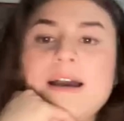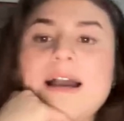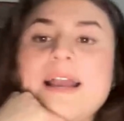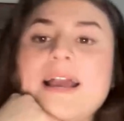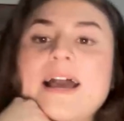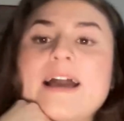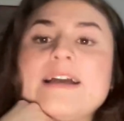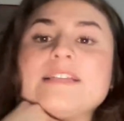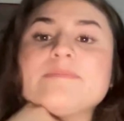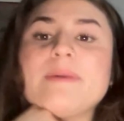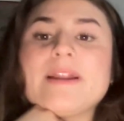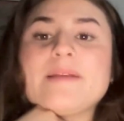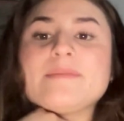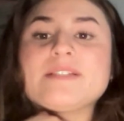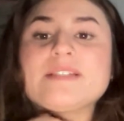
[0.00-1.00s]
Hi guys, my
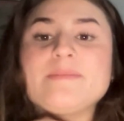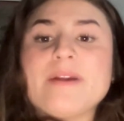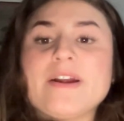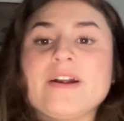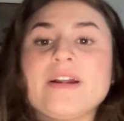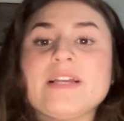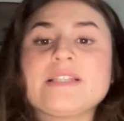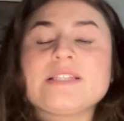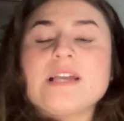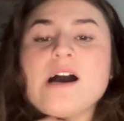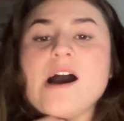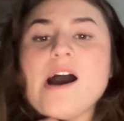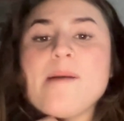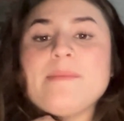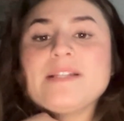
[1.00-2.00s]
name is Damaris,
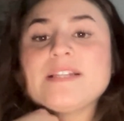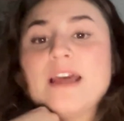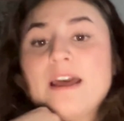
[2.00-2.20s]
and